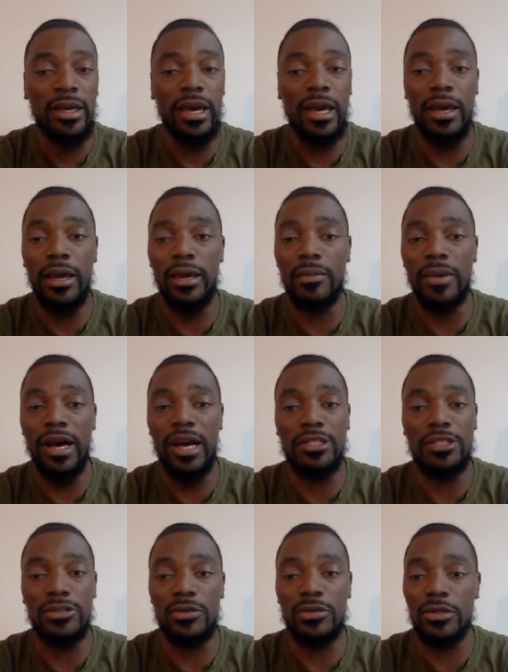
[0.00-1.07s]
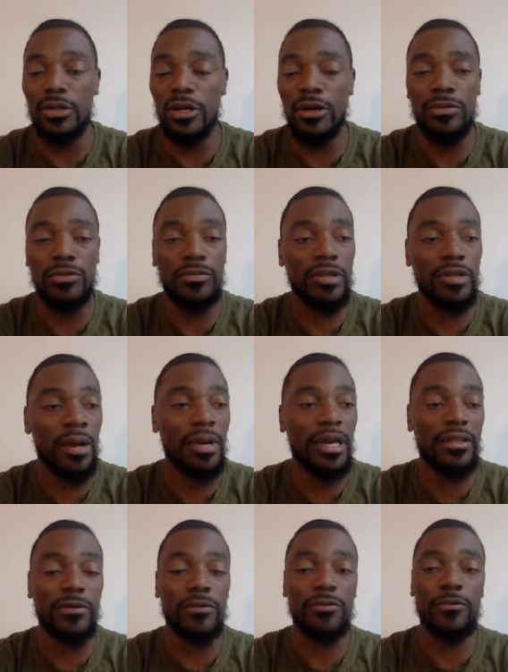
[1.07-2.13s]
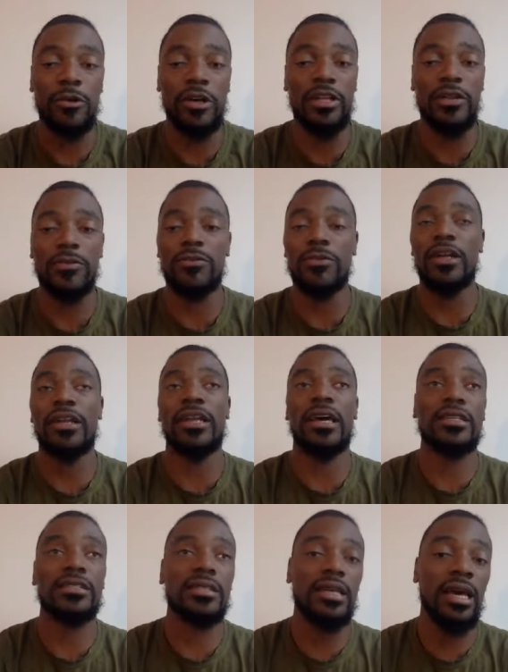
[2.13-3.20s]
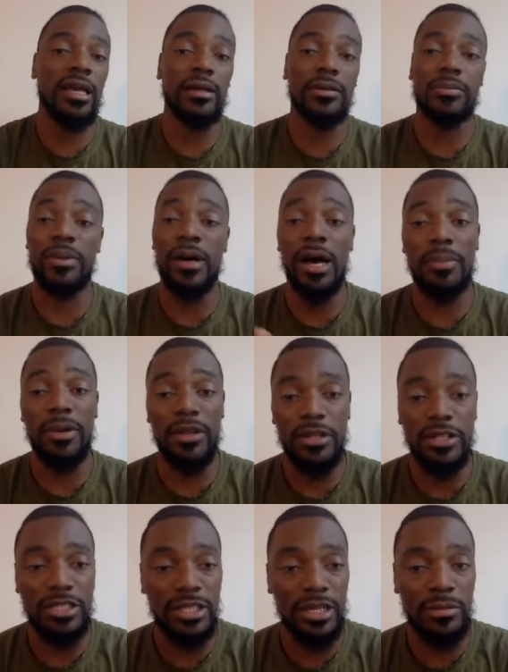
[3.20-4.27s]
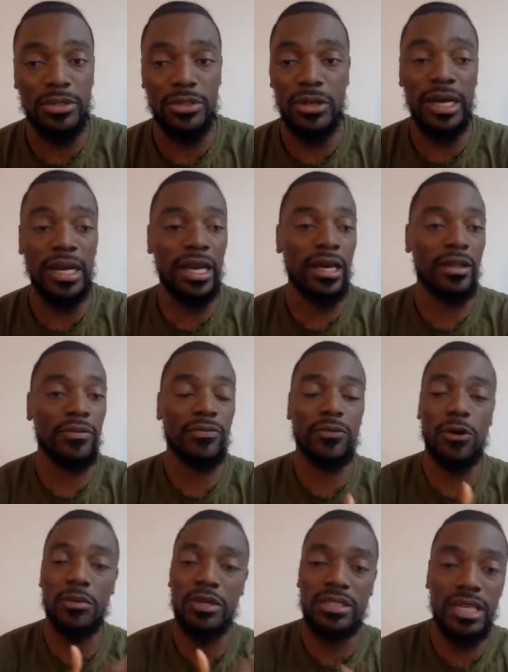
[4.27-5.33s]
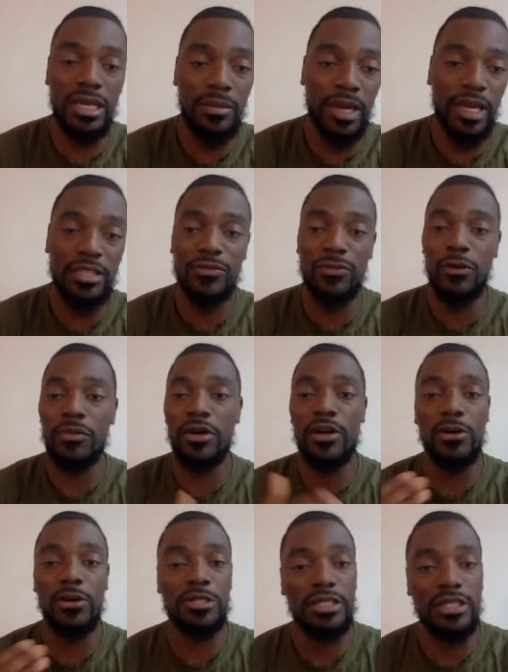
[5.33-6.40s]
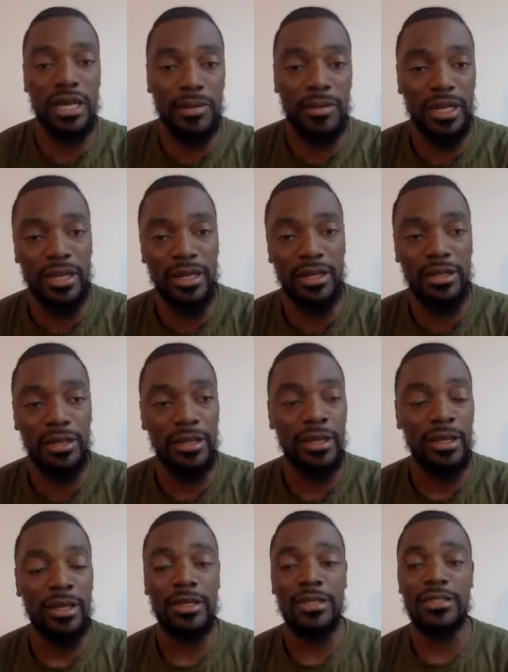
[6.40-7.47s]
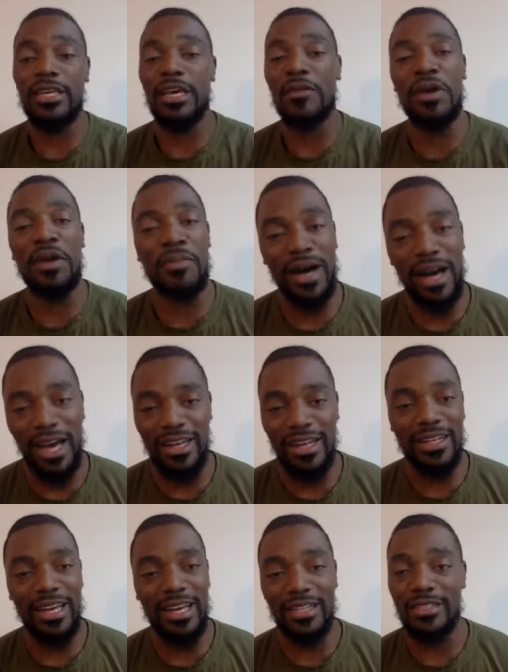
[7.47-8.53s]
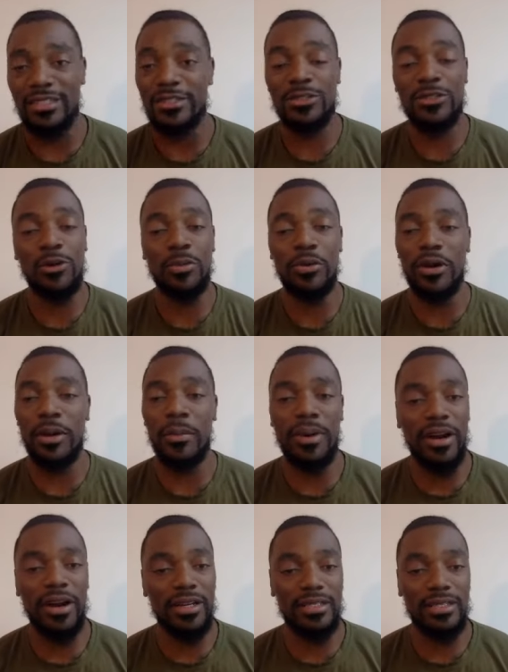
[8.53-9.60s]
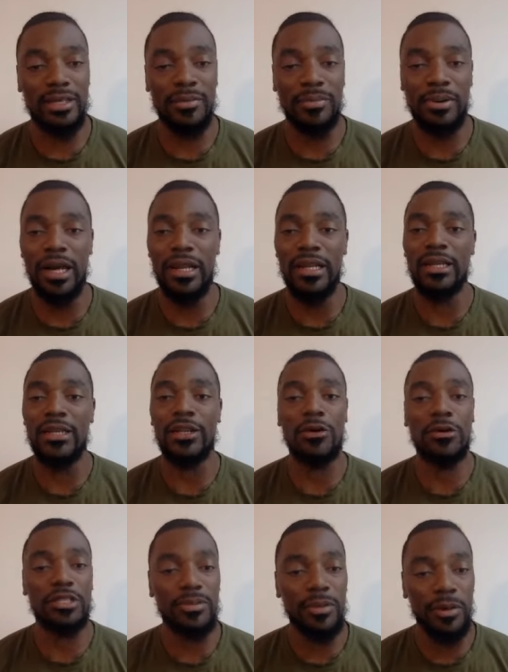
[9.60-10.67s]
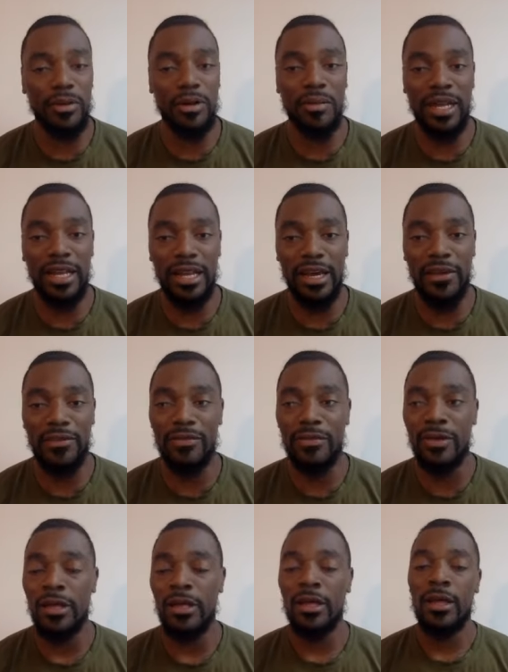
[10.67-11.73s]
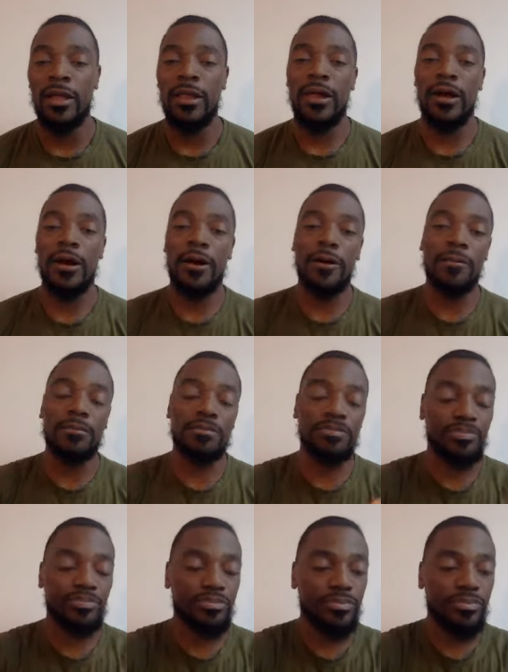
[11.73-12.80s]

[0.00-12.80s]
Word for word: and mind you, you know, I'm at the working the front desk at a popular gym. So I got former teammates, former coaches coming in, seeing me behind the desk. Super embarrassing. Probably the lowest moment of my life. Um,